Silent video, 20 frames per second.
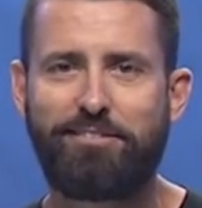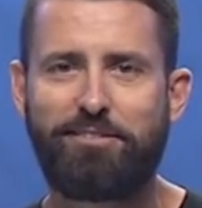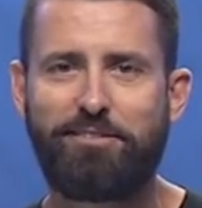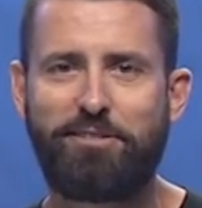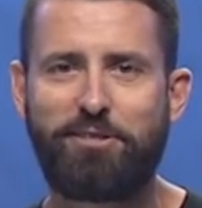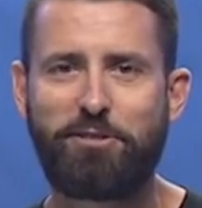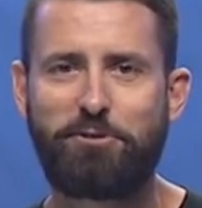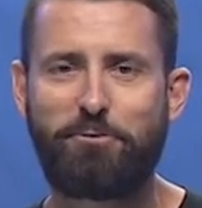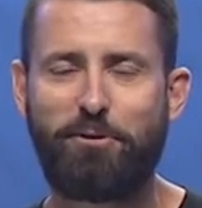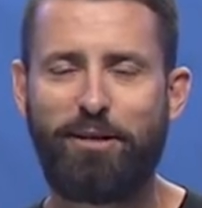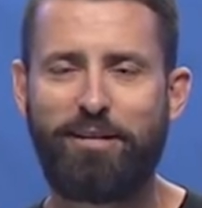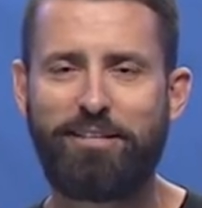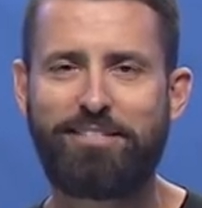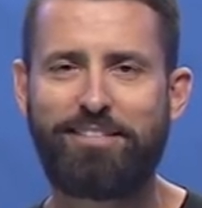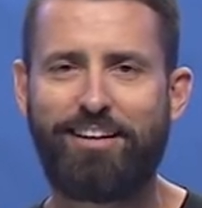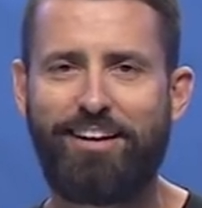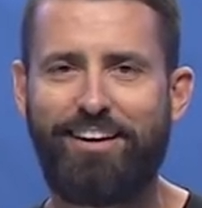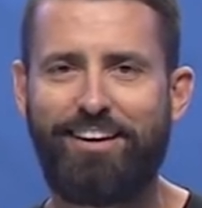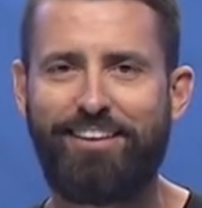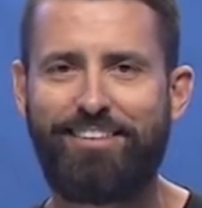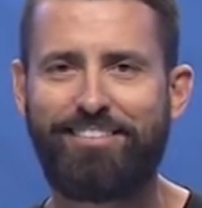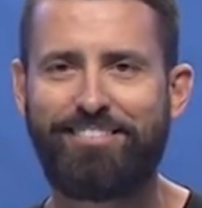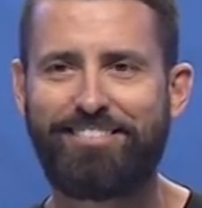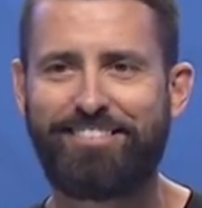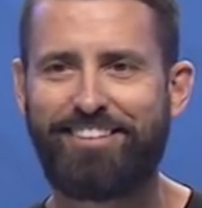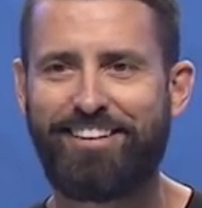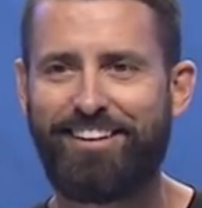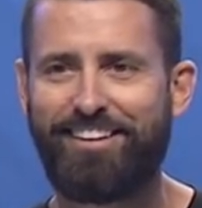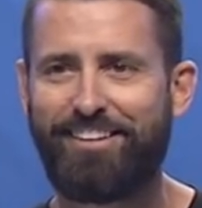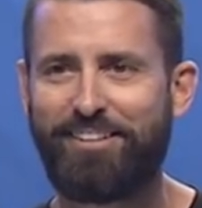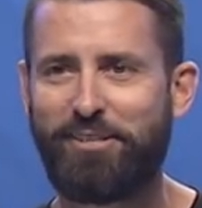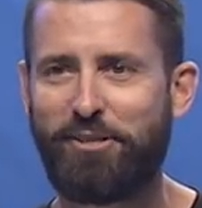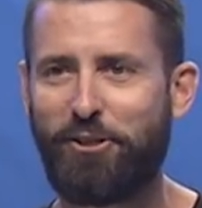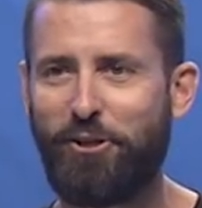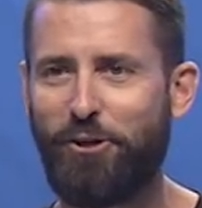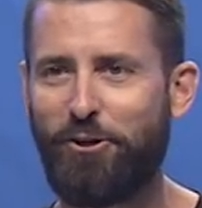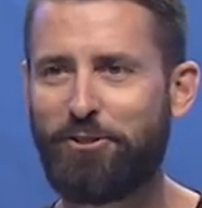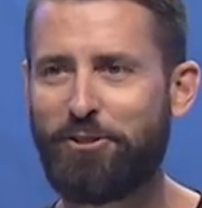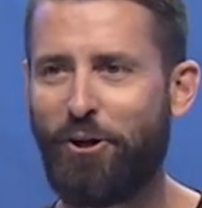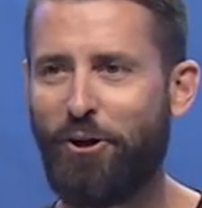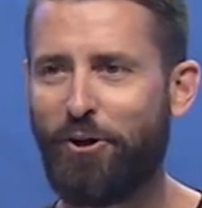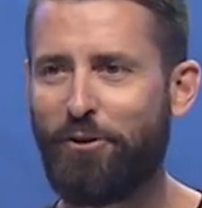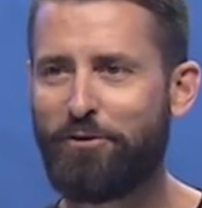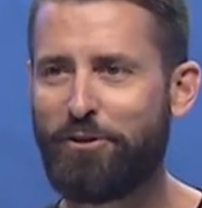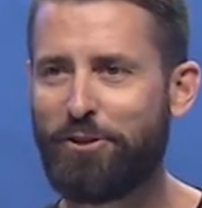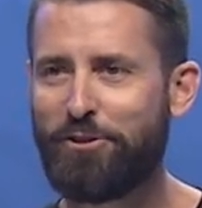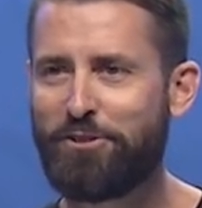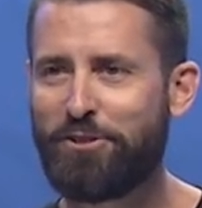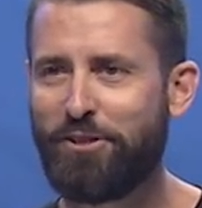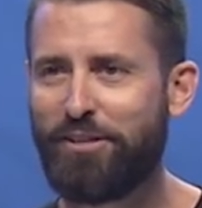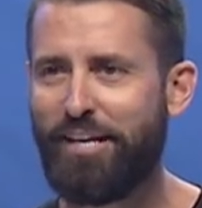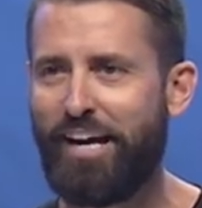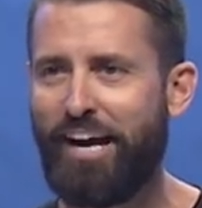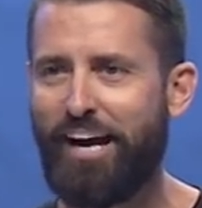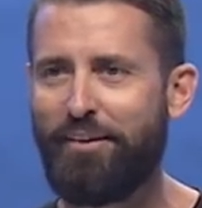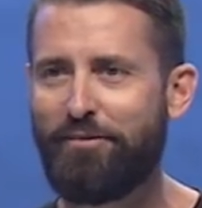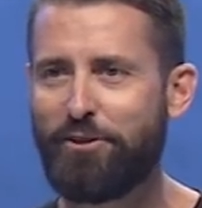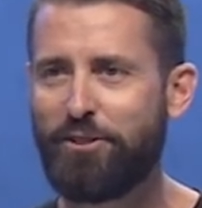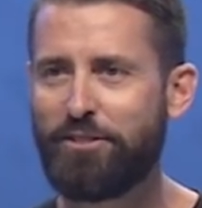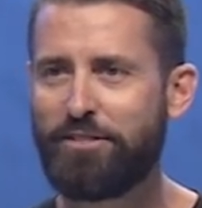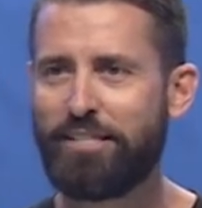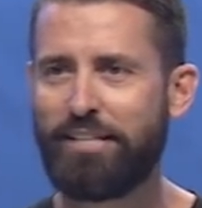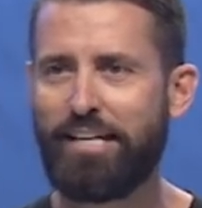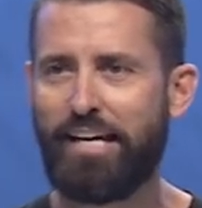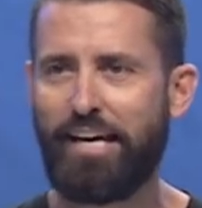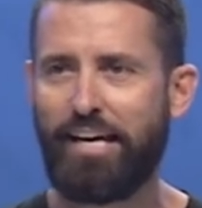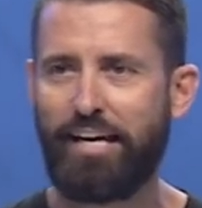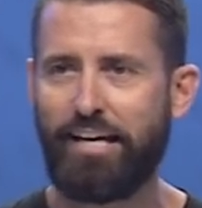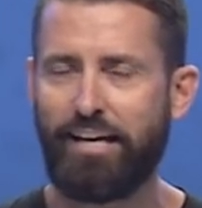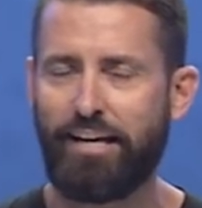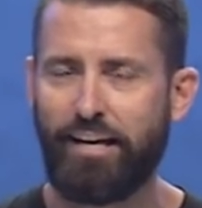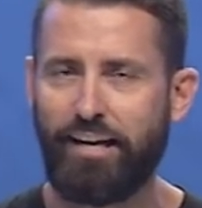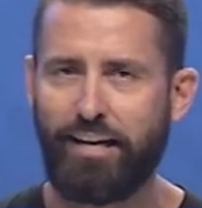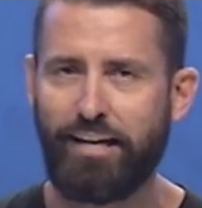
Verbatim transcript: Just want to say Hello to all of you. It's good to have you today.